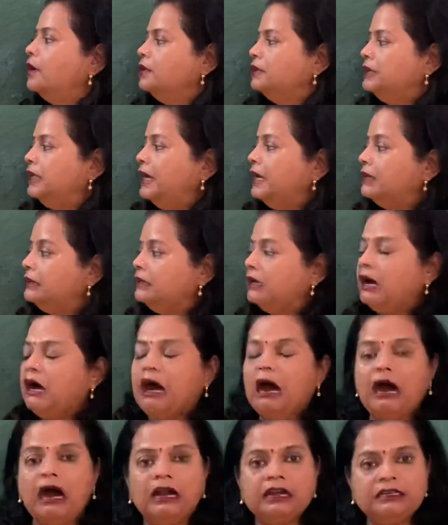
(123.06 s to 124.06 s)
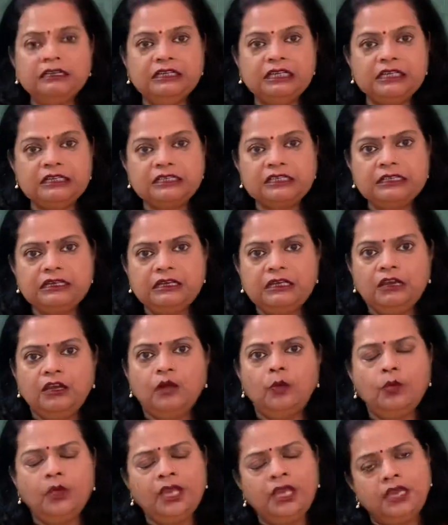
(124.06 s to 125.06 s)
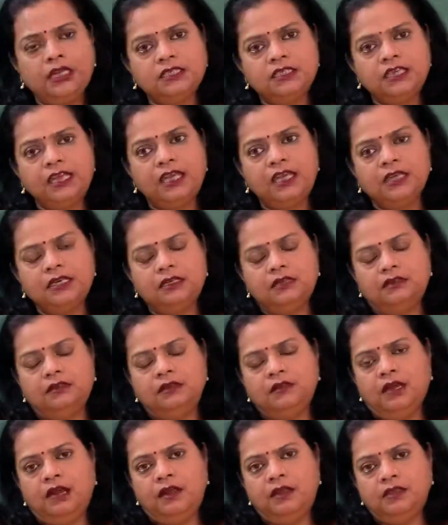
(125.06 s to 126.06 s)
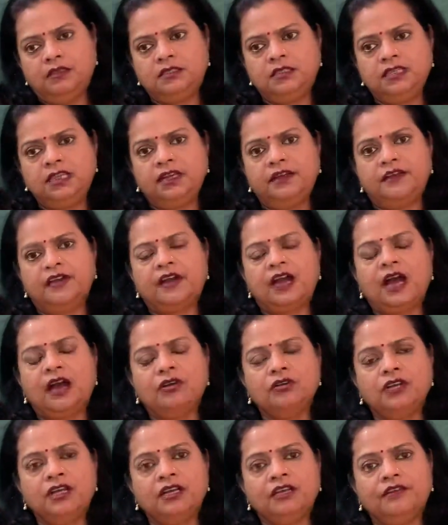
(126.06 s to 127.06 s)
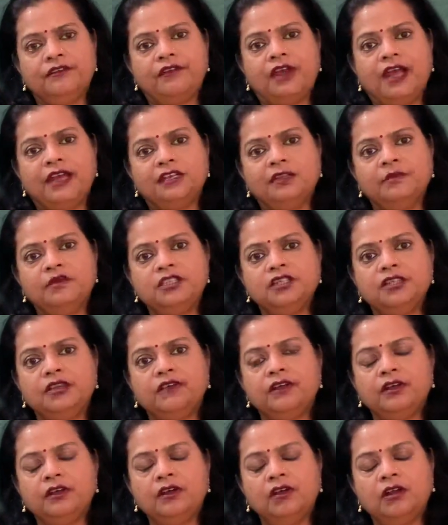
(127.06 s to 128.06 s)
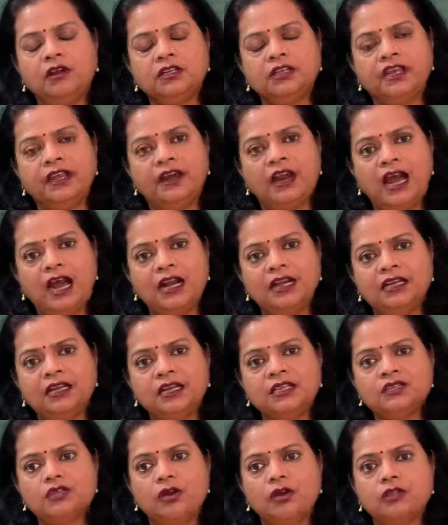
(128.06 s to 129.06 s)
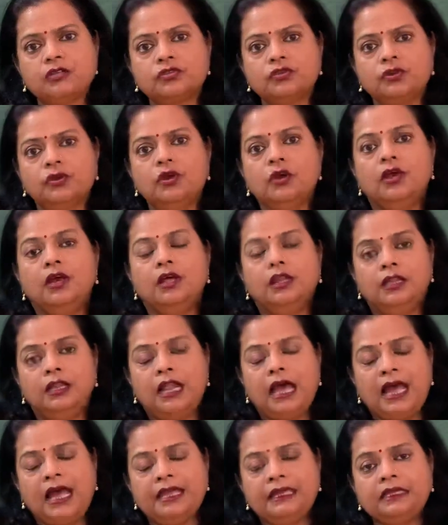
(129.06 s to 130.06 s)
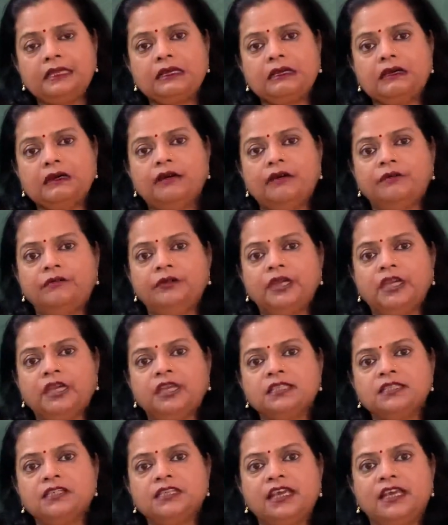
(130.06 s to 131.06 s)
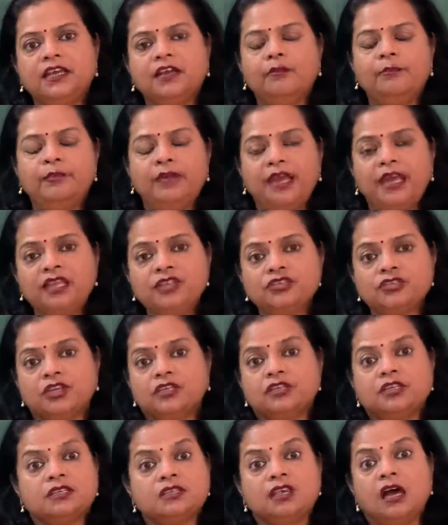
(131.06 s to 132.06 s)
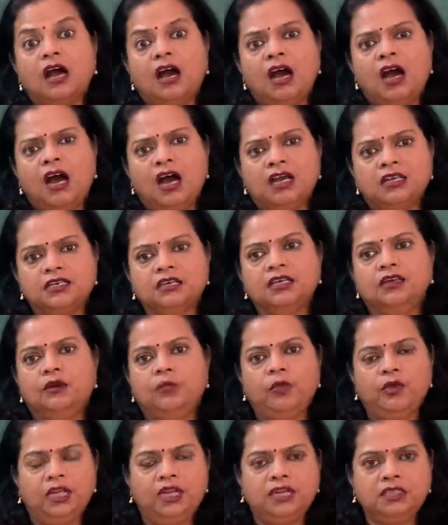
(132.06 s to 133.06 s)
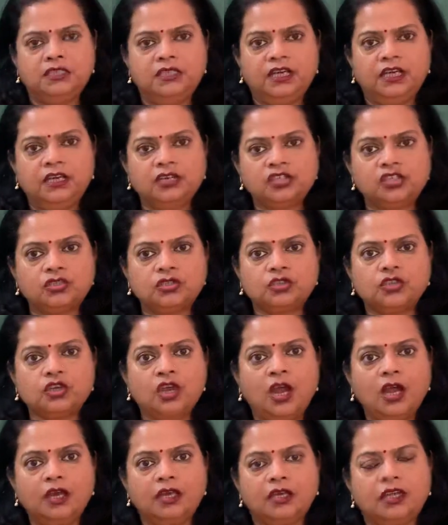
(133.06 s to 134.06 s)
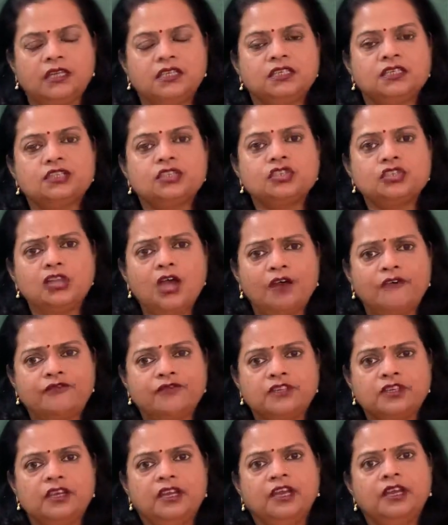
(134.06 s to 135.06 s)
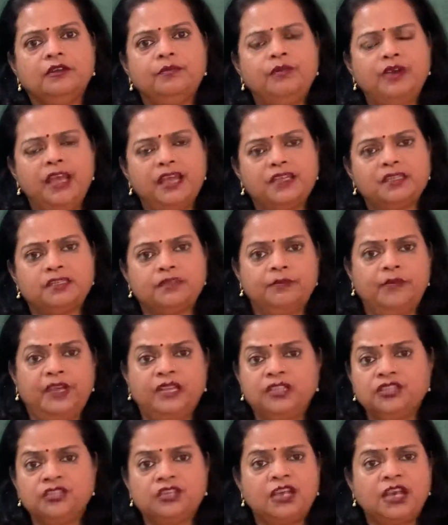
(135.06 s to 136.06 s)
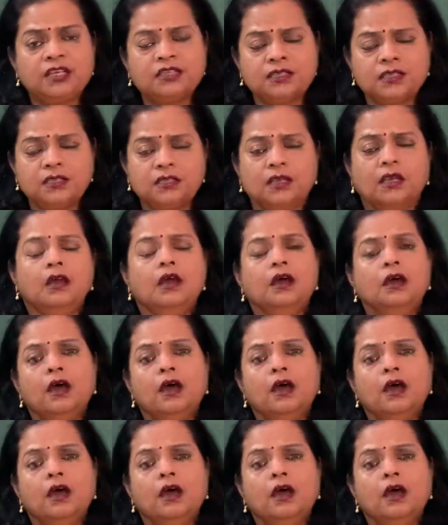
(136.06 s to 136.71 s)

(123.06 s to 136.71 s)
Then the hardness. We can take, see around and divide the material on their hardness also. Like we can take a bench, it is hard. We can take a chalk, it is soft, it breaks, bench doesn't.